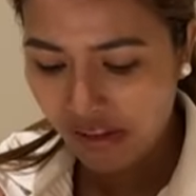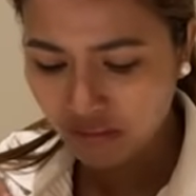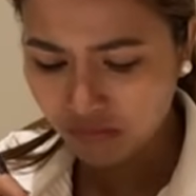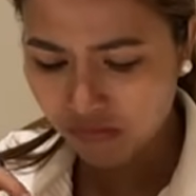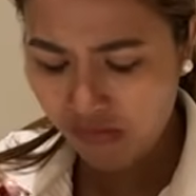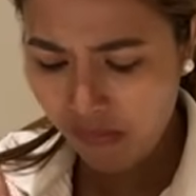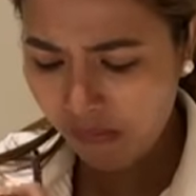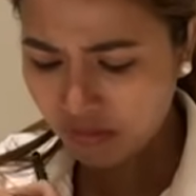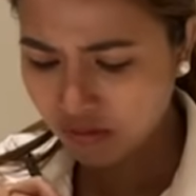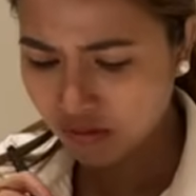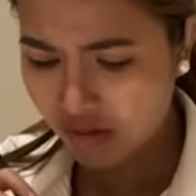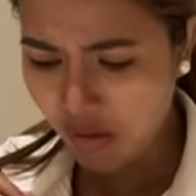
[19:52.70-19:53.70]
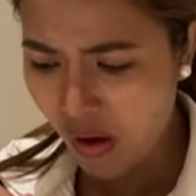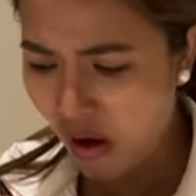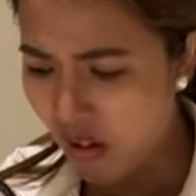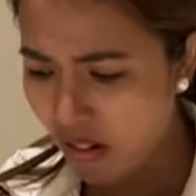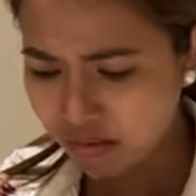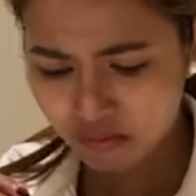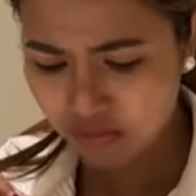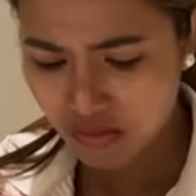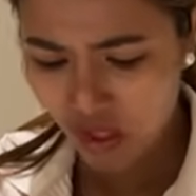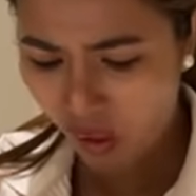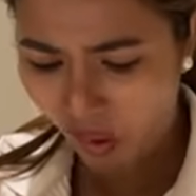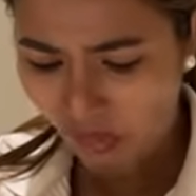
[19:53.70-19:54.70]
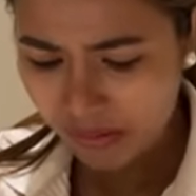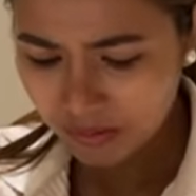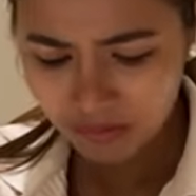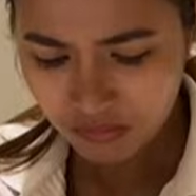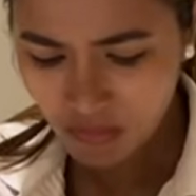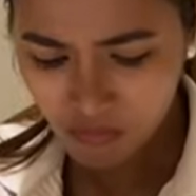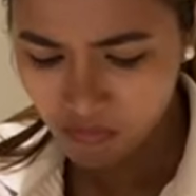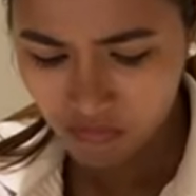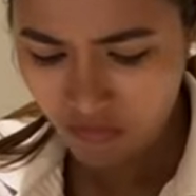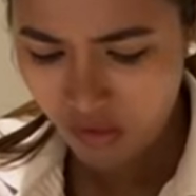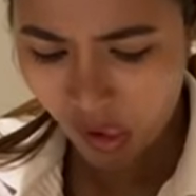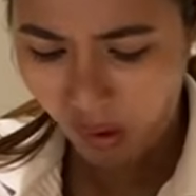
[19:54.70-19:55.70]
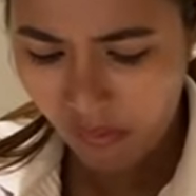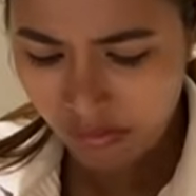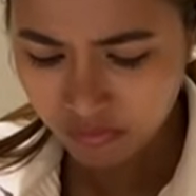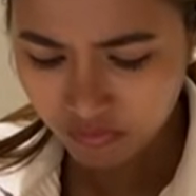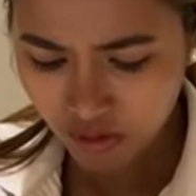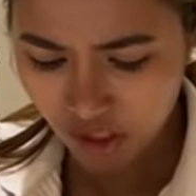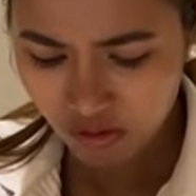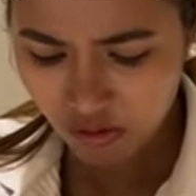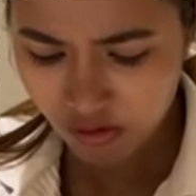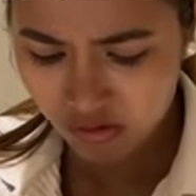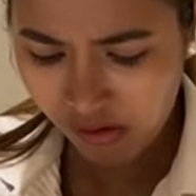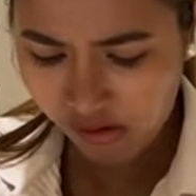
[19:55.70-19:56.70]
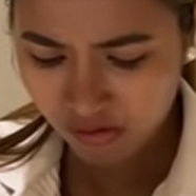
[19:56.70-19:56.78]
Mmm. Mmm. Mmm. Not good.